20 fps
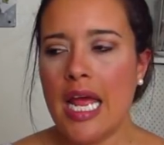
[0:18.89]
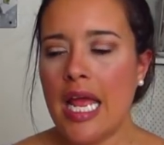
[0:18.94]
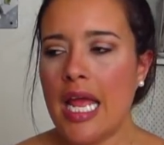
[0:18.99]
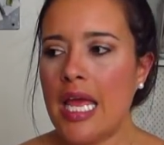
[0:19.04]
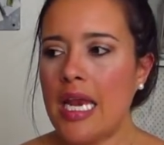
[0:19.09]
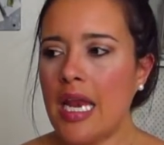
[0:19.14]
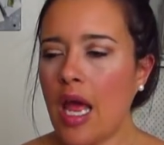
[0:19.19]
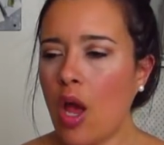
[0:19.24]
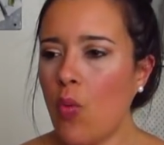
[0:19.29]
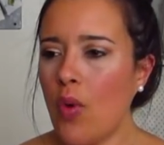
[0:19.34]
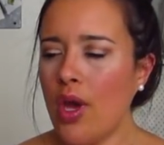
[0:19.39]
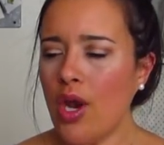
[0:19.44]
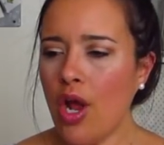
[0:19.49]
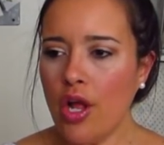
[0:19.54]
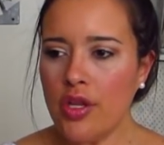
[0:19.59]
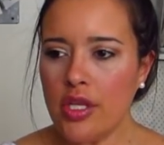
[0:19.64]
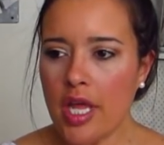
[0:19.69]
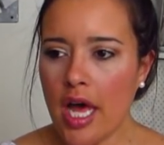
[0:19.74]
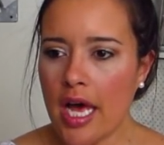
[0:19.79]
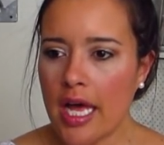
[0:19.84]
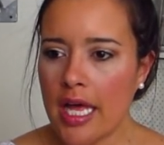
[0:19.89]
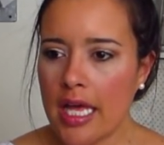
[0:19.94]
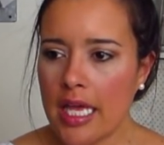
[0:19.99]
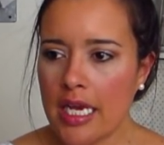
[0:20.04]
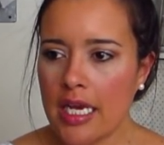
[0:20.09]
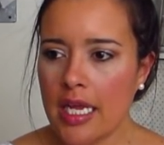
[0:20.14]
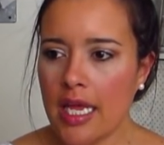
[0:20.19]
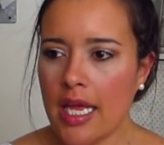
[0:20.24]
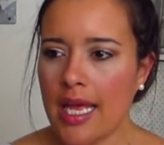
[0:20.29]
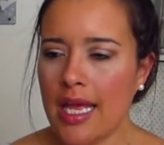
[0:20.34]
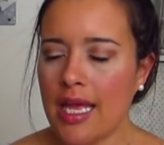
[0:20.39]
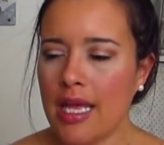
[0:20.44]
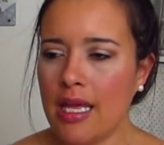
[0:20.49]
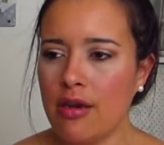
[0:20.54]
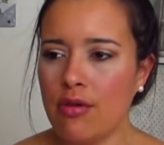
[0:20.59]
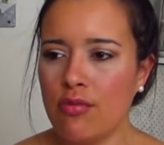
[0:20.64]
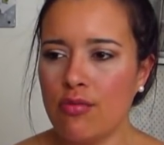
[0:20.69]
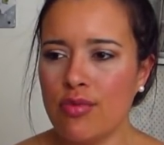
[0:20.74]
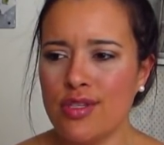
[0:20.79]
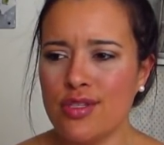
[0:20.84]
and I went online
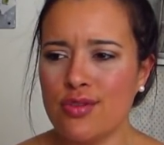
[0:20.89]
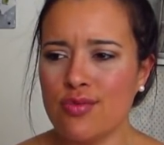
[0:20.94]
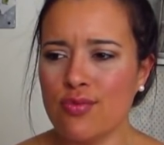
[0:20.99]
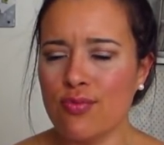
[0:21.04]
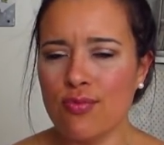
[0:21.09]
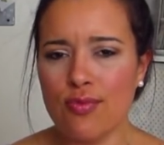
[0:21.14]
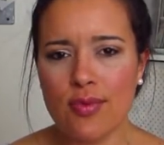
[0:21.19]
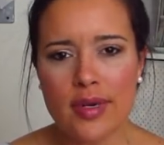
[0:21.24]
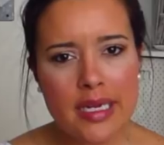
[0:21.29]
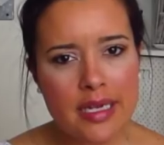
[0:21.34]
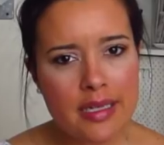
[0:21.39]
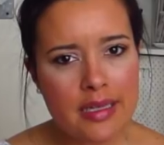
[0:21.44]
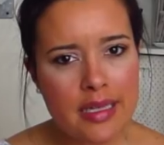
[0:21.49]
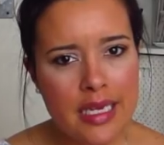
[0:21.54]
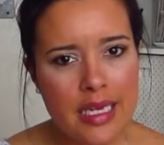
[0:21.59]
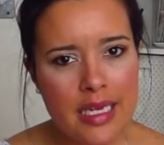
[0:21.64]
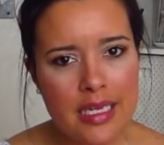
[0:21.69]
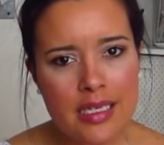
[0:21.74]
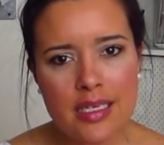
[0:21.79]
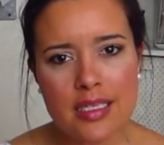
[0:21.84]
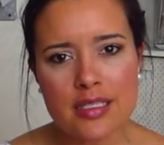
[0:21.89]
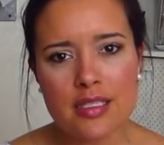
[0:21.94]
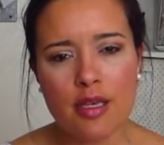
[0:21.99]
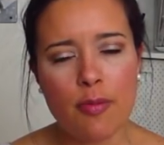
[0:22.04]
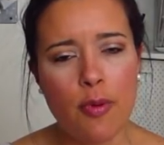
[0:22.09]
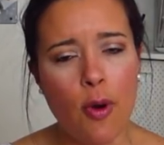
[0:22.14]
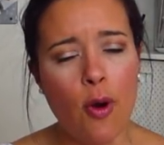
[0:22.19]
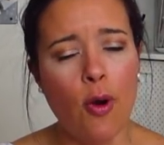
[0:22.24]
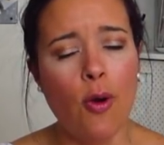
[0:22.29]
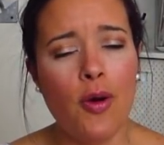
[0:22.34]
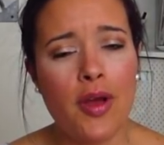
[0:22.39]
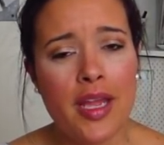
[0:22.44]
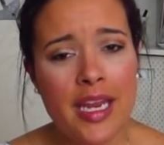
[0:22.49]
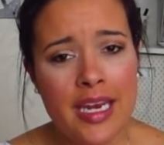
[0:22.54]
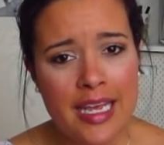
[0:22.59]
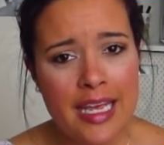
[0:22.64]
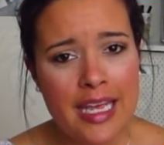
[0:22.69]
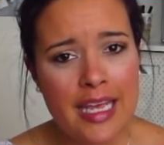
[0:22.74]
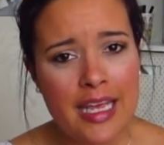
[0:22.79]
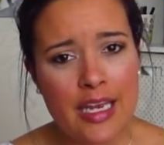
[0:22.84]
and was really
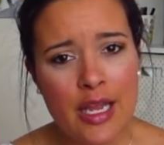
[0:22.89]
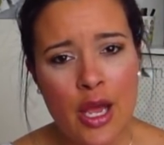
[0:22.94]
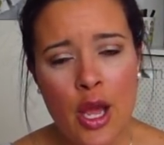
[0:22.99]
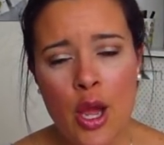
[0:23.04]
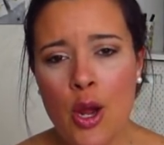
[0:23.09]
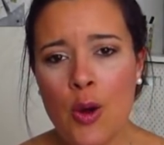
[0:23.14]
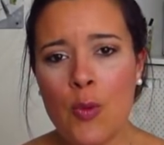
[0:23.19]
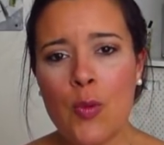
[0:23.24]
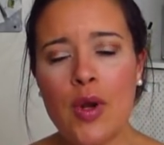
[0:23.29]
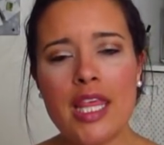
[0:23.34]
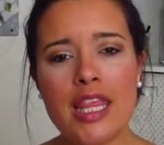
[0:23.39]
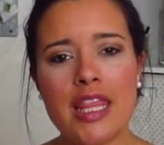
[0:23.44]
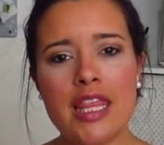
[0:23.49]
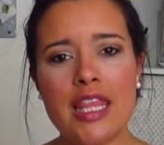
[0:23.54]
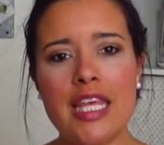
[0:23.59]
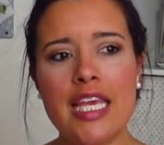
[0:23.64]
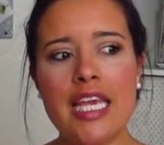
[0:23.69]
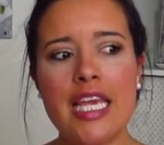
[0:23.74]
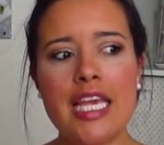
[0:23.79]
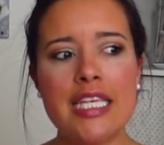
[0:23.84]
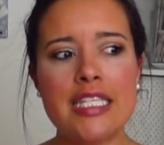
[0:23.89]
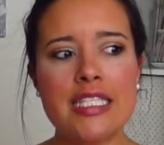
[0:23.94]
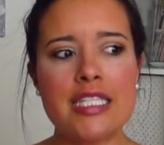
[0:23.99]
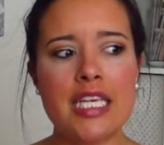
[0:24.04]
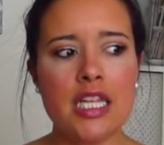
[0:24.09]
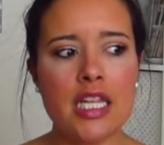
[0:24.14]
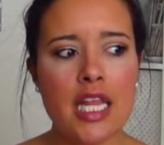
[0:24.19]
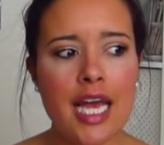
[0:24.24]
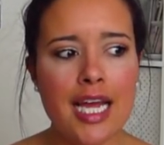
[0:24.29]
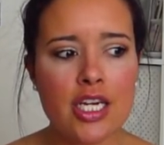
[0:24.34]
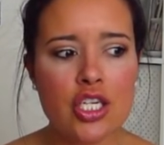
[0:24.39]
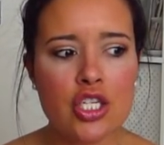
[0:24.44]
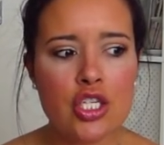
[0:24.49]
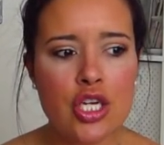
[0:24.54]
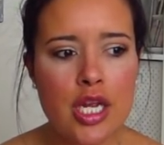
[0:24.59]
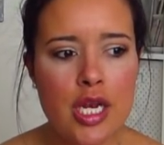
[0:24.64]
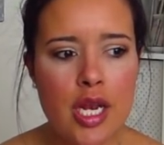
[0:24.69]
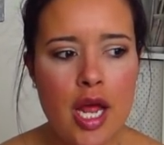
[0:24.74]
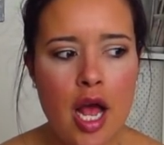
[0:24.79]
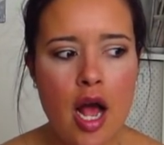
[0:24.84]
disappointed with the
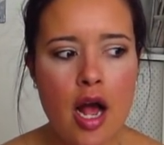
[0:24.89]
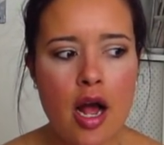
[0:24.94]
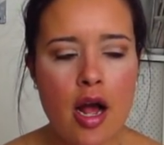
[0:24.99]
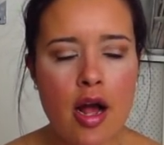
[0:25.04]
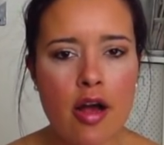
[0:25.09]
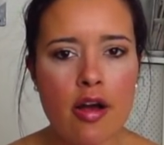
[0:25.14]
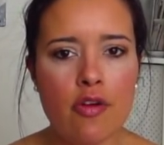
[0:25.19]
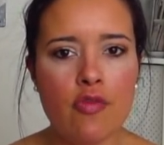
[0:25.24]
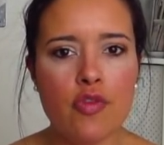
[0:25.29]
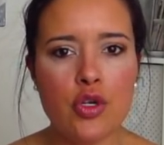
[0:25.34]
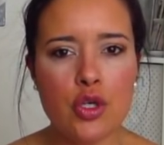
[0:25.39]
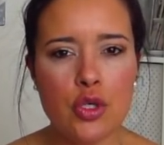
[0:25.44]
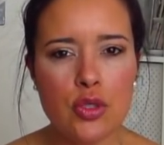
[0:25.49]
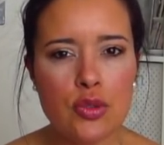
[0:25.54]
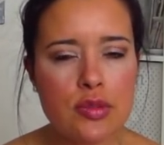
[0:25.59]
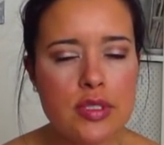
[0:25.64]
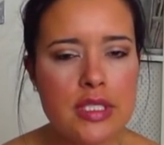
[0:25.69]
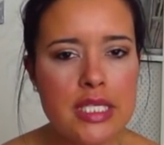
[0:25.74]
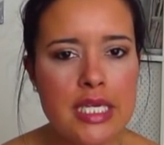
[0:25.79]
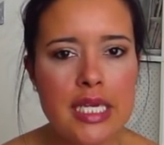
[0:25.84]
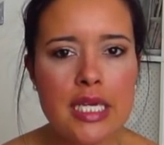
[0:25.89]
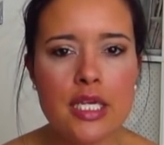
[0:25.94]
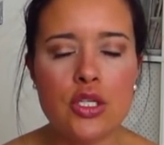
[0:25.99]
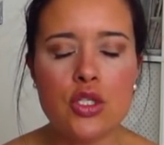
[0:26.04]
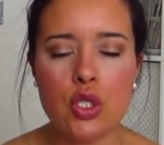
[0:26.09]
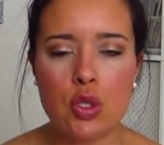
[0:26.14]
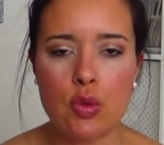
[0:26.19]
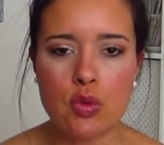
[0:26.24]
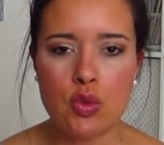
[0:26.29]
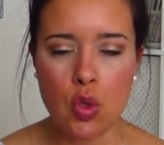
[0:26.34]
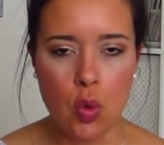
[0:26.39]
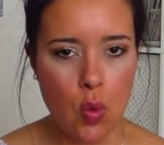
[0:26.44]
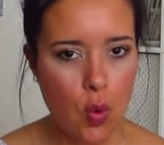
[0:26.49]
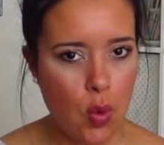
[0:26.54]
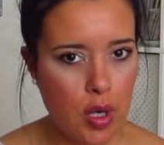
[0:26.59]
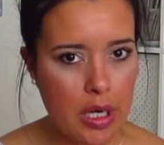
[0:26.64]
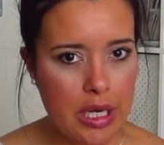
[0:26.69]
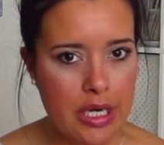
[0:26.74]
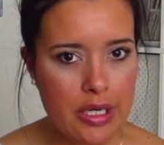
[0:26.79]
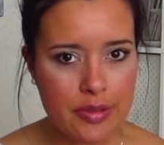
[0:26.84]
selection of koozie
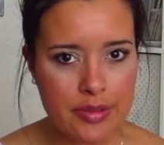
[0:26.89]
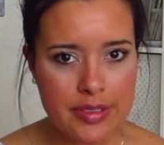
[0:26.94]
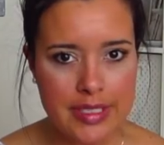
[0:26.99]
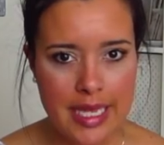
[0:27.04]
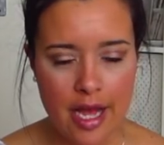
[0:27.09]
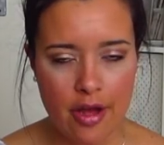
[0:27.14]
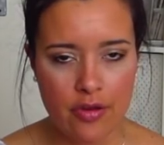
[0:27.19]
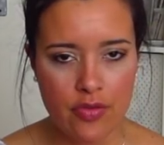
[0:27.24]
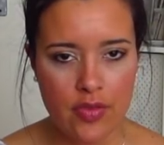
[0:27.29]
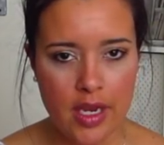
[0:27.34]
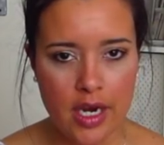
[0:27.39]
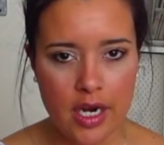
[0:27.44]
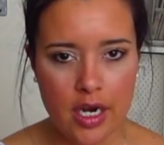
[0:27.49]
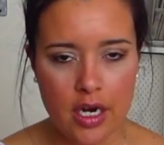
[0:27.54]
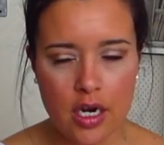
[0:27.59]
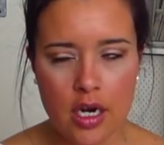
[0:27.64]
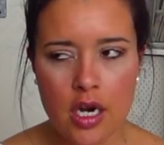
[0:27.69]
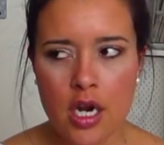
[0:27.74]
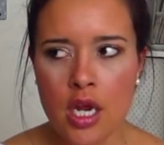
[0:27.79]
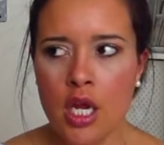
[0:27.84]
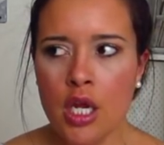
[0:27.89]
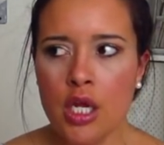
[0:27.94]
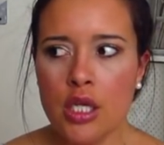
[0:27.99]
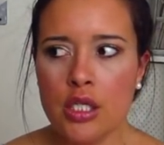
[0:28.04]
tutorials out there.